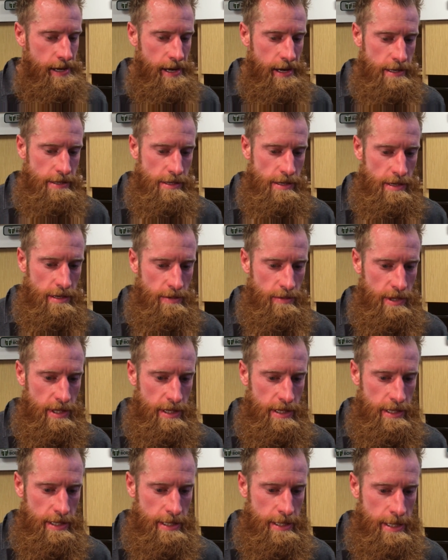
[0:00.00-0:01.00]
uh, so that we
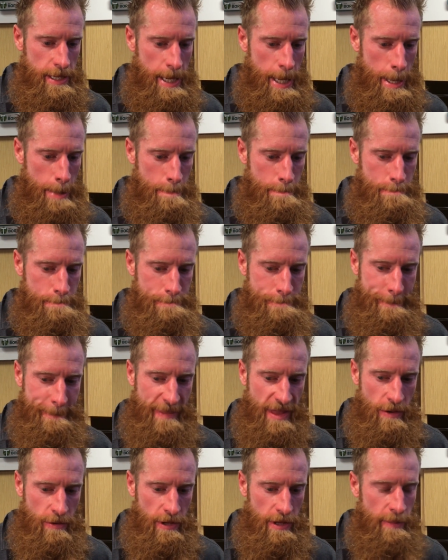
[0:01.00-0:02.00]
can um,
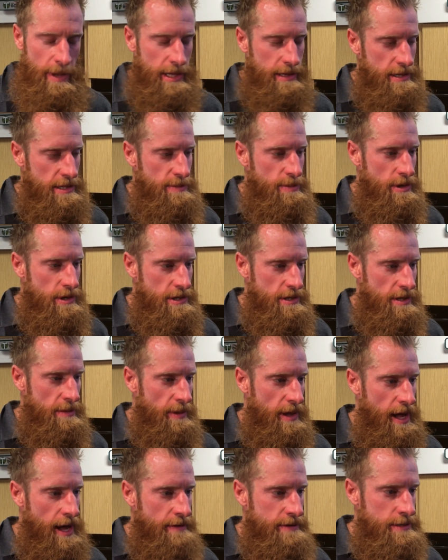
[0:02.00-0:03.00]
really make this push to
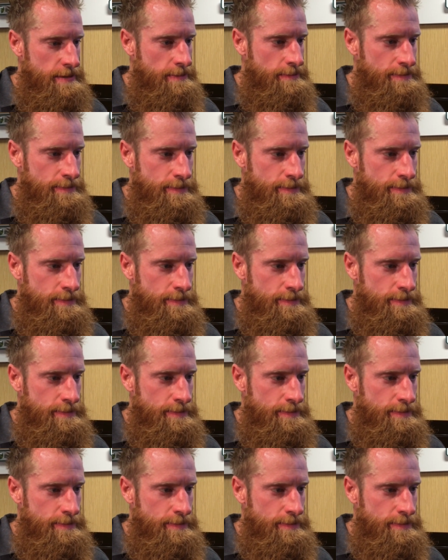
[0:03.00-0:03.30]
the playoffs.